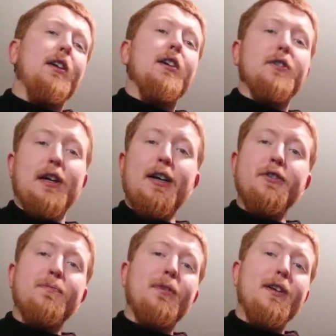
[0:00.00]
So I'll
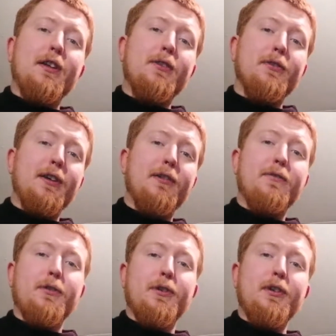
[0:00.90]
just play the whole thing
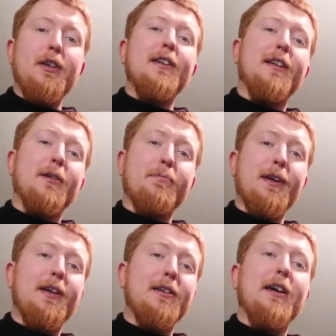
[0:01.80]
for you and then I'll
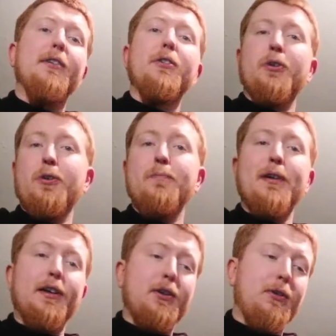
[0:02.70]
break it down chord
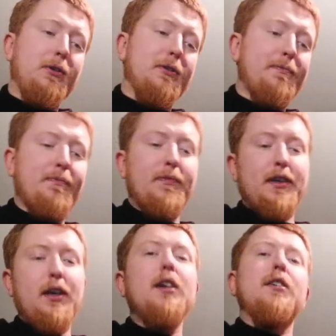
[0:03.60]
by chord.
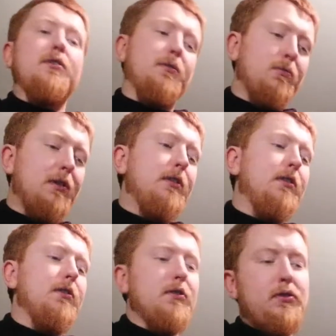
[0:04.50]
So 1,
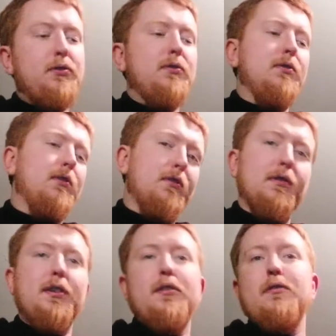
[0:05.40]
2,
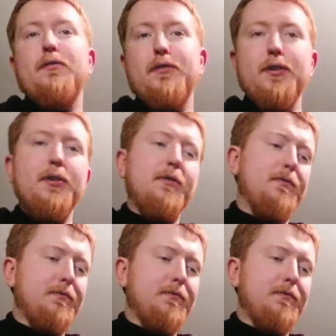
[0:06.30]
3, 4.